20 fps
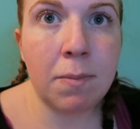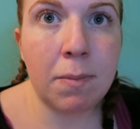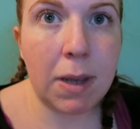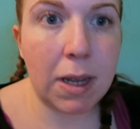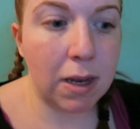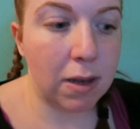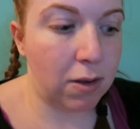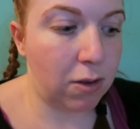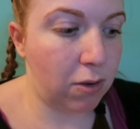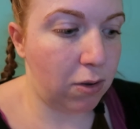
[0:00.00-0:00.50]

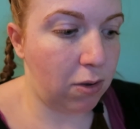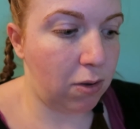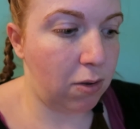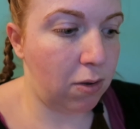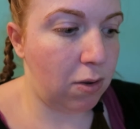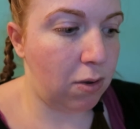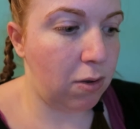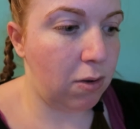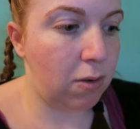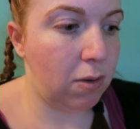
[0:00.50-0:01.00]

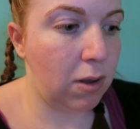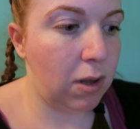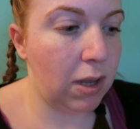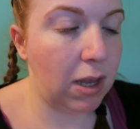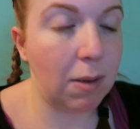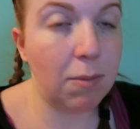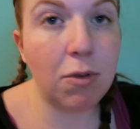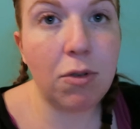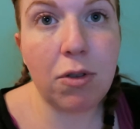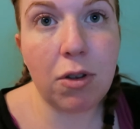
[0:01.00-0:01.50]

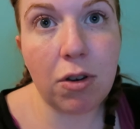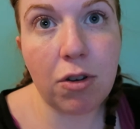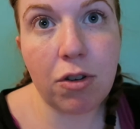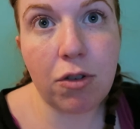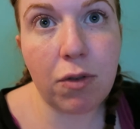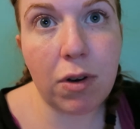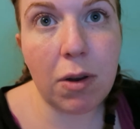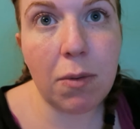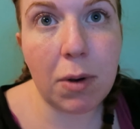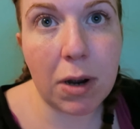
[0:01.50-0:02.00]
kept the
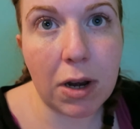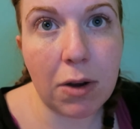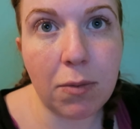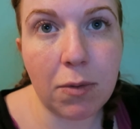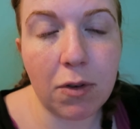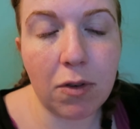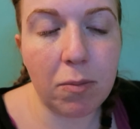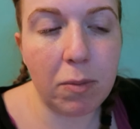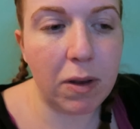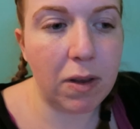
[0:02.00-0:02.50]
nursery where it
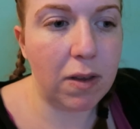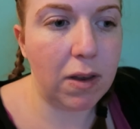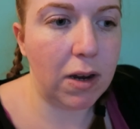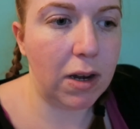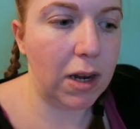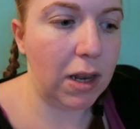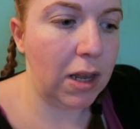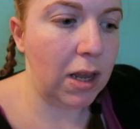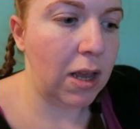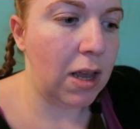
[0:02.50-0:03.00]
was
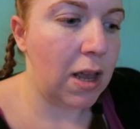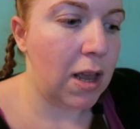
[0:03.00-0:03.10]
basically,